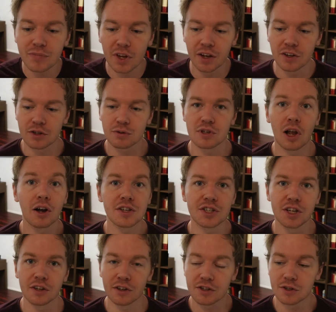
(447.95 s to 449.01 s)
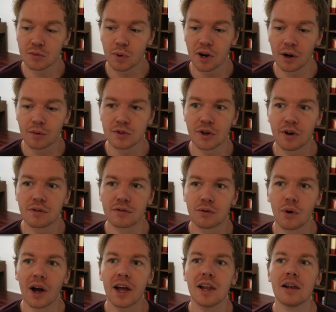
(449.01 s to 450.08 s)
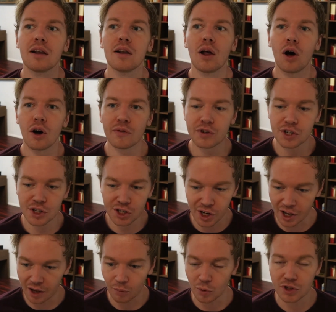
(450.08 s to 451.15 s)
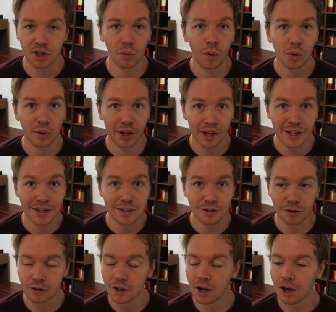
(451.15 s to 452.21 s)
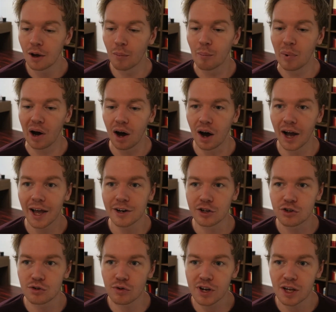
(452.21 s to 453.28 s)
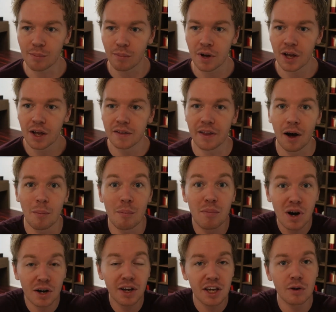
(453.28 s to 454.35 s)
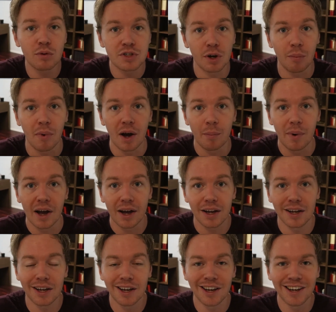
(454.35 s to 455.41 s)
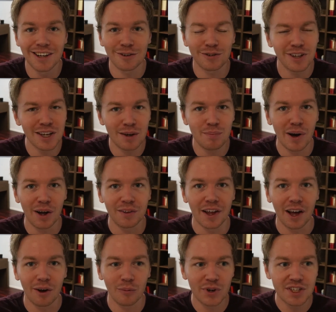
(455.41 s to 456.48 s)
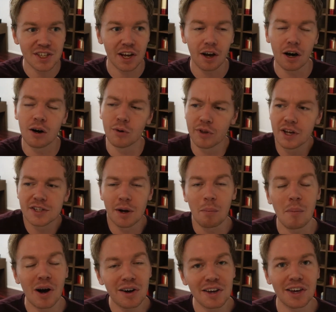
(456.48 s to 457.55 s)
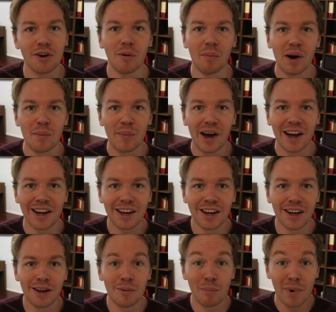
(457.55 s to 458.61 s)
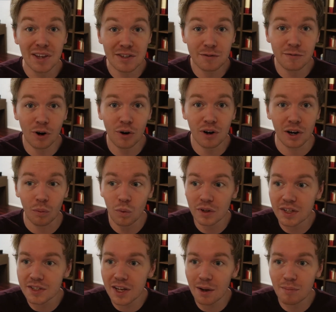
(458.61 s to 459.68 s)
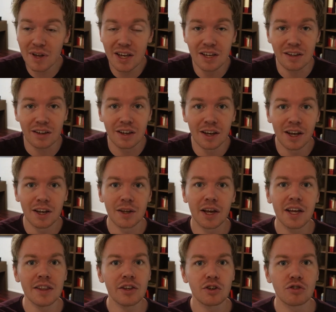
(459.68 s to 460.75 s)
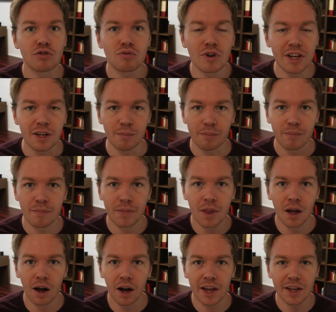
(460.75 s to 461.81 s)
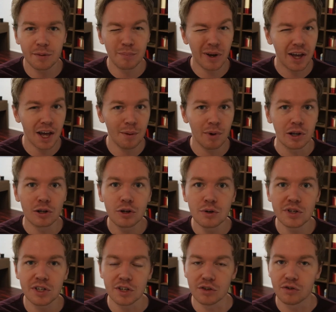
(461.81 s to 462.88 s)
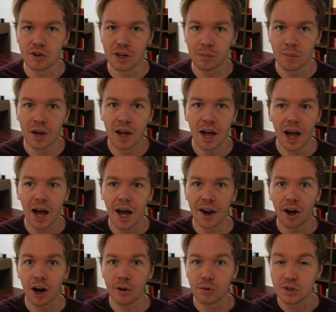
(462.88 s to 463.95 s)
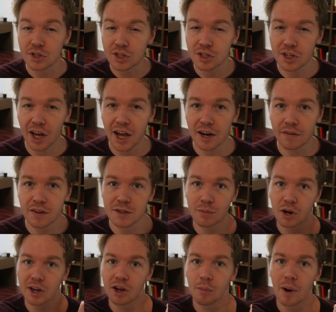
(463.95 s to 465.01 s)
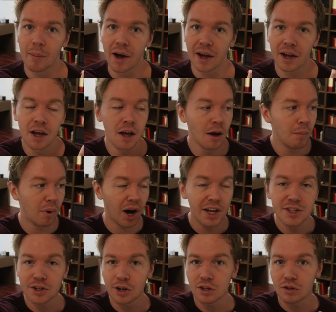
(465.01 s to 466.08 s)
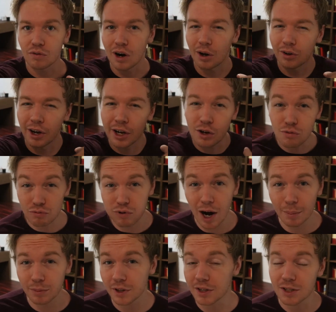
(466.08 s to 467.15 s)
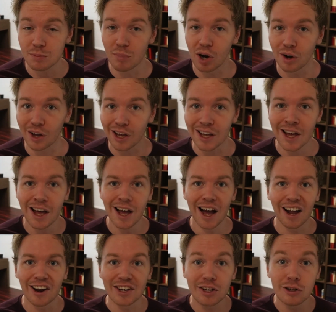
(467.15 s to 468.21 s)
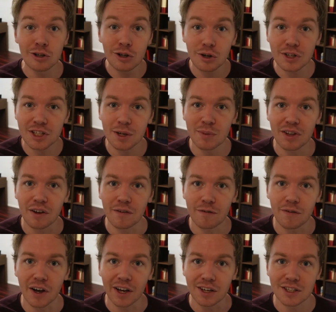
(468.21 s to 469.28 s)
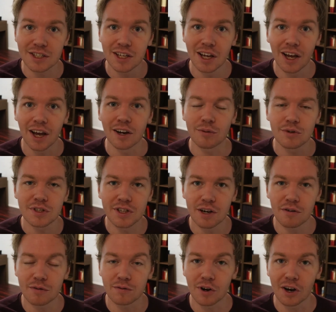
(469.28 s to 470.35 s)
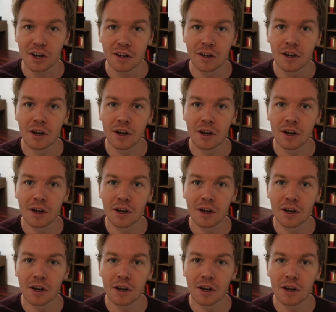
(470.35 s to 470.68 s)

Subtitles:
and this was last year, and this was when I was going through a lot of shit, which I won't get into, but I had a dream that a monkey was on my back. Now think about that. We say, oh, there's a monkey on my back. Metaphorically, what does that mean? That in the dream, it became a lucid dream, and I was scared of this monkey on my back. But I turned around, I grabbed this monkey, and I looked him in the face, and it was terrifying,